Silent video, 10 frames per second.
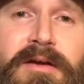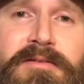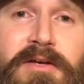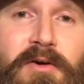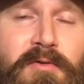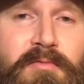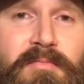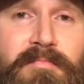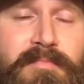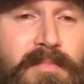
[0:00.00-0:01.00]
So
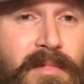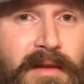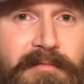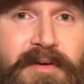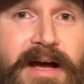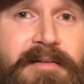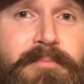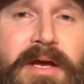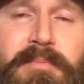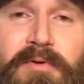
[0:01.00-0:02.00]

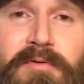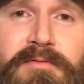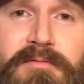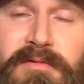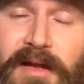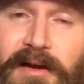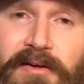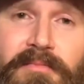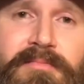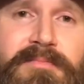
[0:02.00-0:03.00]
invite people, tell
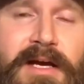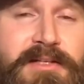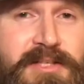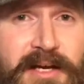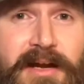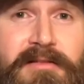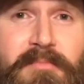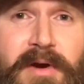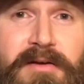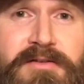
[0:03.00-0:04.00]
them, hey, check out
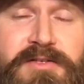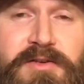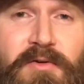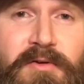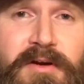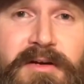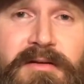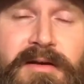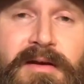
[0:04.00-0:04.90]
The Bearded Storie.